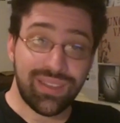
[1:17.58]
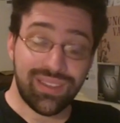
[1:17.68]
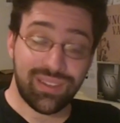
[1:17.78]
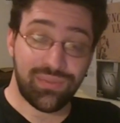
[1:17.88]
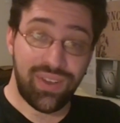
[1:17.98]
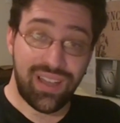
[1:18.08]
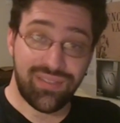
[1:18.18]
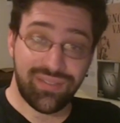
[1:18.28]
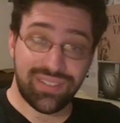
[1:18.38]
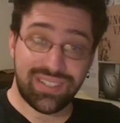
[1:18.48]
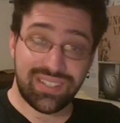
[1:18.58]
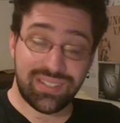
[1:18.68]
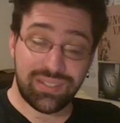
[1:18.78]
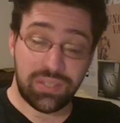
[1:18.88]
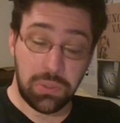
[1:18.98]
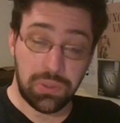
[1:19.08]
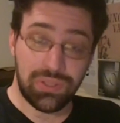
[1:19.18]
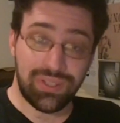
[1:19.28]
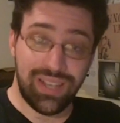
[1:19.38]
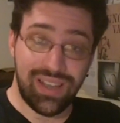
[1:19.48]
that the 5 of us
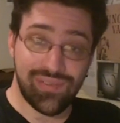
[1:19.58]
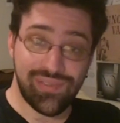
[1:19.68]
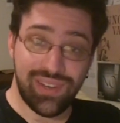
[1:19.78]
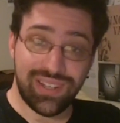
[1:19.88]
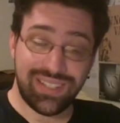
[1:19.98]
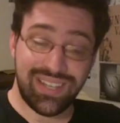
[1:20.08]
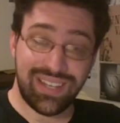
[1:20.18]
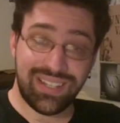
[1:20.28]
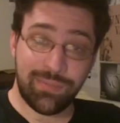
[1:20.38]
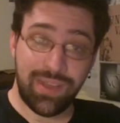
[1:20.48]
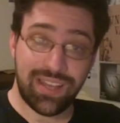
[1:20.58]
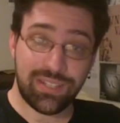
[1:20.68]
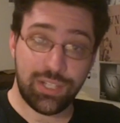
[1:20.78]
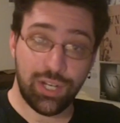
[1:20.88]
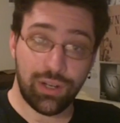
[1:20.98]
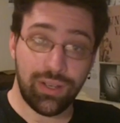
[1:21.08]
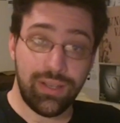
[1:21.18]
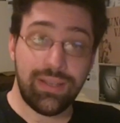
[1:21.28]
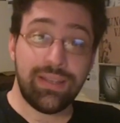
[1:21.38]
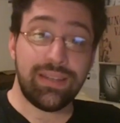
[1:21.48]
total have done in the past year.
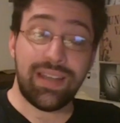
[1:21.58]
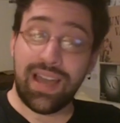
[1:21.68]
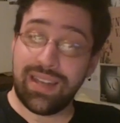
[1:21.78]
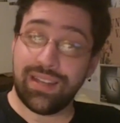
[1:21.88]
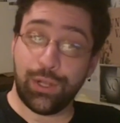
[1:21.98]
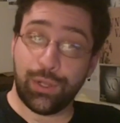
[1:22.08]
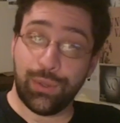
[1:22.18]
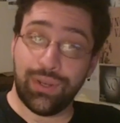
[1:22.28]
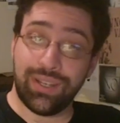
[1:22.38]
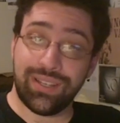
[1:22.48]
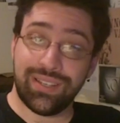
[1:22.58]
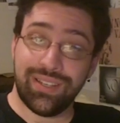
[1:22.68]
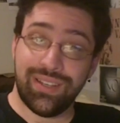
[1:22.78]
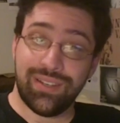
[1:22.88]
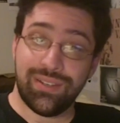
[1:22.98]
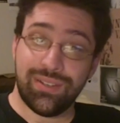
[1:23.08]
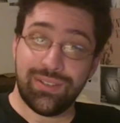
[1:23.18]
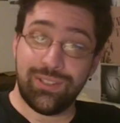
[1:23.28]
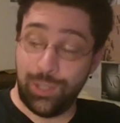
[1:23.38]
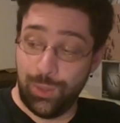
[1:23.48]
Not including
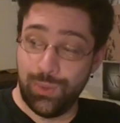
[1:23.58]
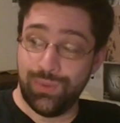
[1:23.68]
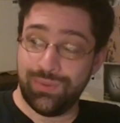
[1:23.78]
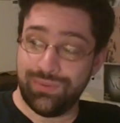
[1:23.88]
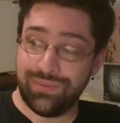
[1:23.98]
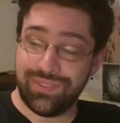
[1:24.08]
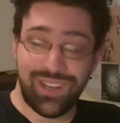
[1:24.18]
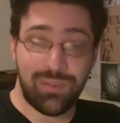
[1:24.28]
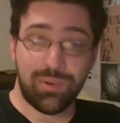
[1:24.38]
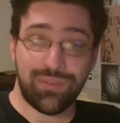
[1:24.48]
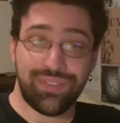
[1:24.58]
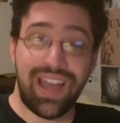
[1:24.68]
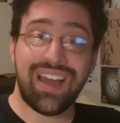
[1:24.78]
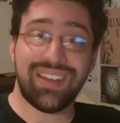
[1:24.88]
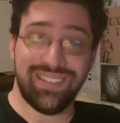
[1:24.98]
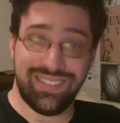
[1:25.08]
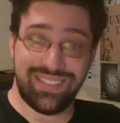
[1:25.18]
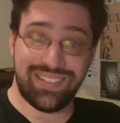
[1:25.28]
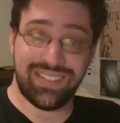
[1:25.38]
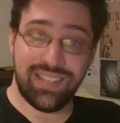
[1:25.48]
2. The number of
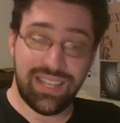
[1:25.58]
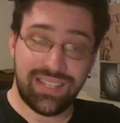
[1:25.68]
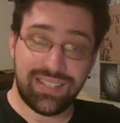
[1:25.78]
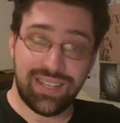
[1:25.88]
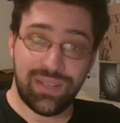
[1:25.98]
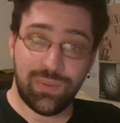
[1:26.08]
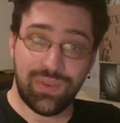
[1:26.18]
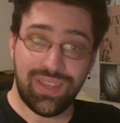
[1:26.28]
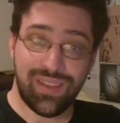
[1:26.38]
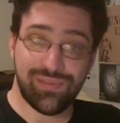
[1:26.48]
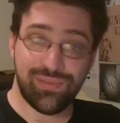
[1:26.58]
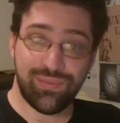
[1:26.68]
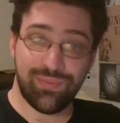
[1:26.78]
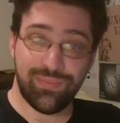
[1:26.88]
continents that we have